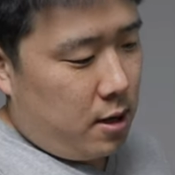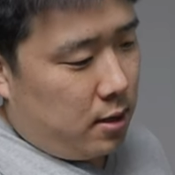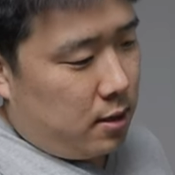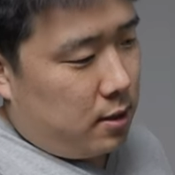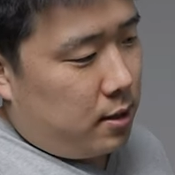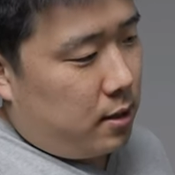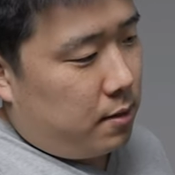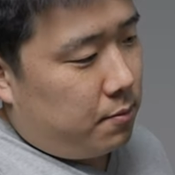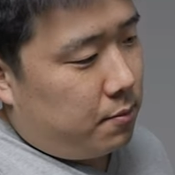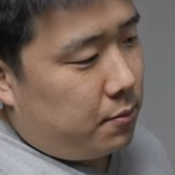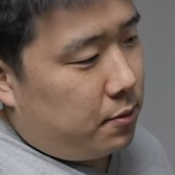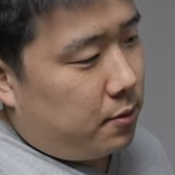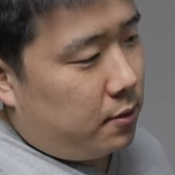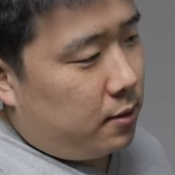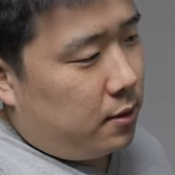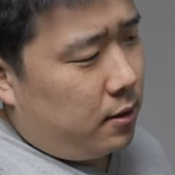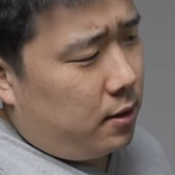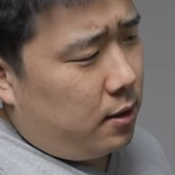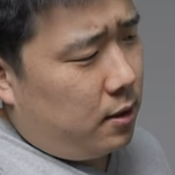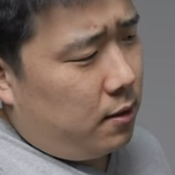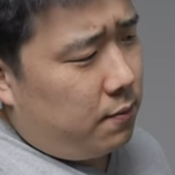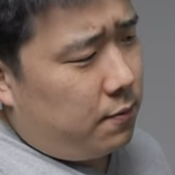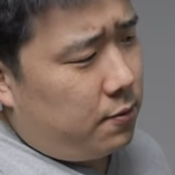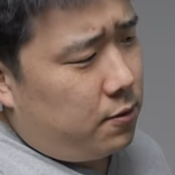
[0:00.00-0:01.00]
and I
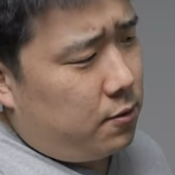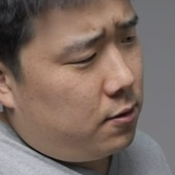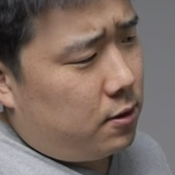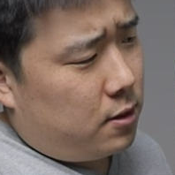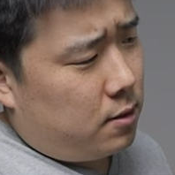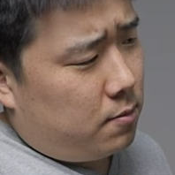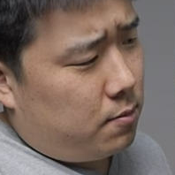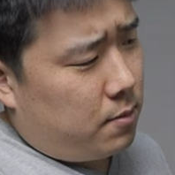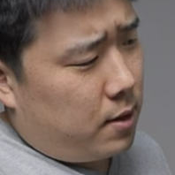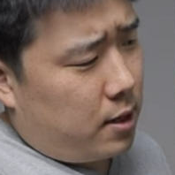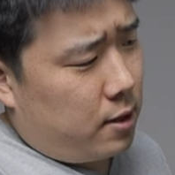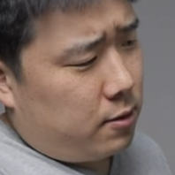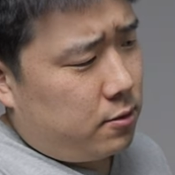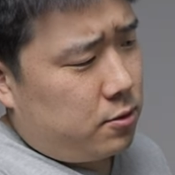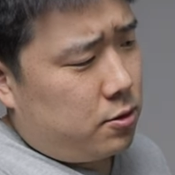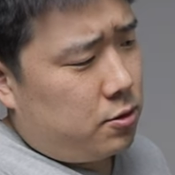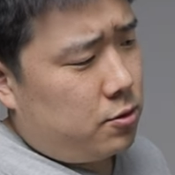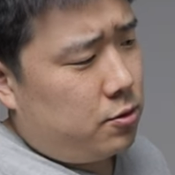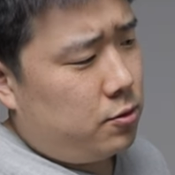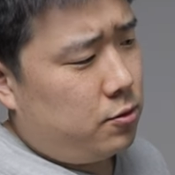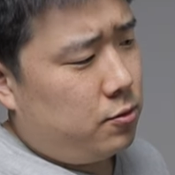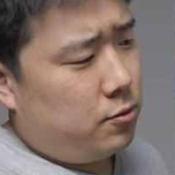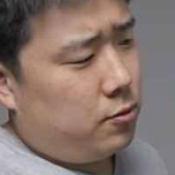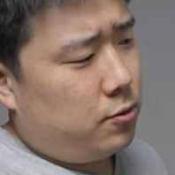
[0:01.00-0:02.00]
believe you can mount
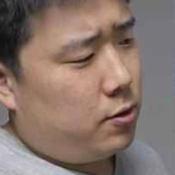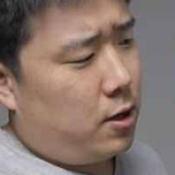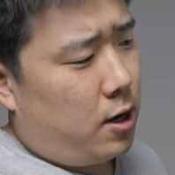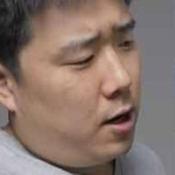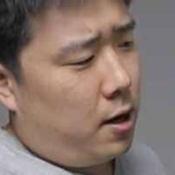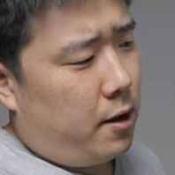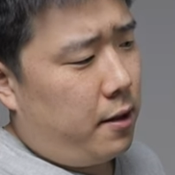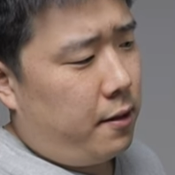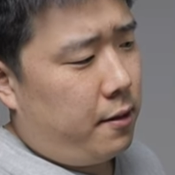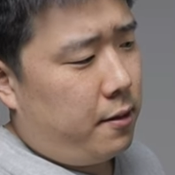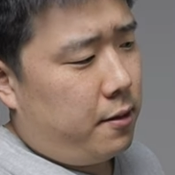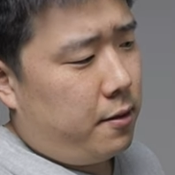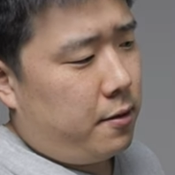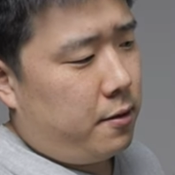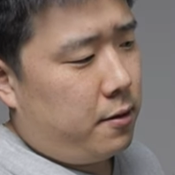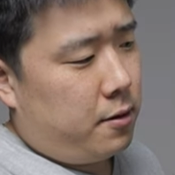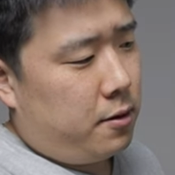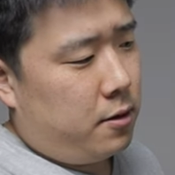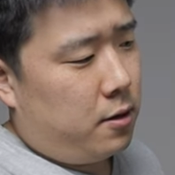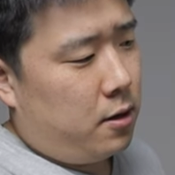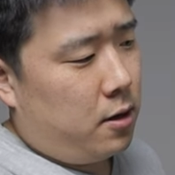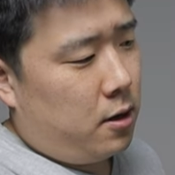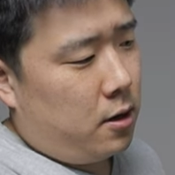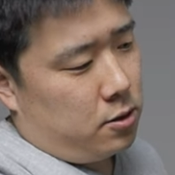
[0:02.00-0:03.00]
two
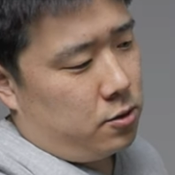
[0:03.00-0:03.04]
other